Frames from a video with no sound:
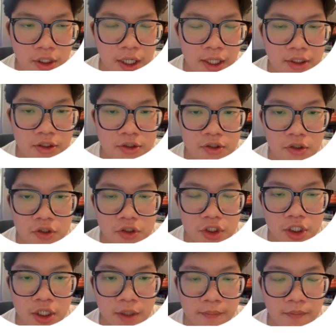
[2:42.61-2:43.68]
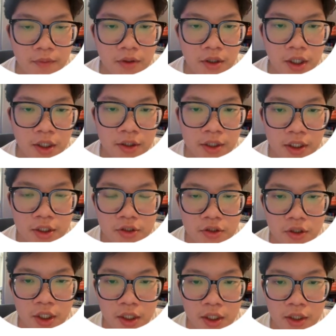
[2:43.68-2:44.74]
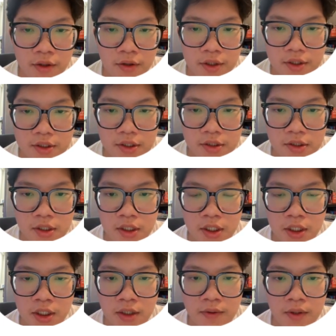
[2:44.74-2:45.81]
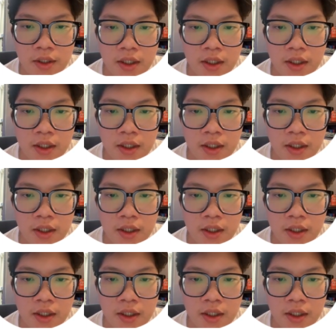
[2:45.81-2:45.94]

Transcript: I searched it up on the internet, and this is the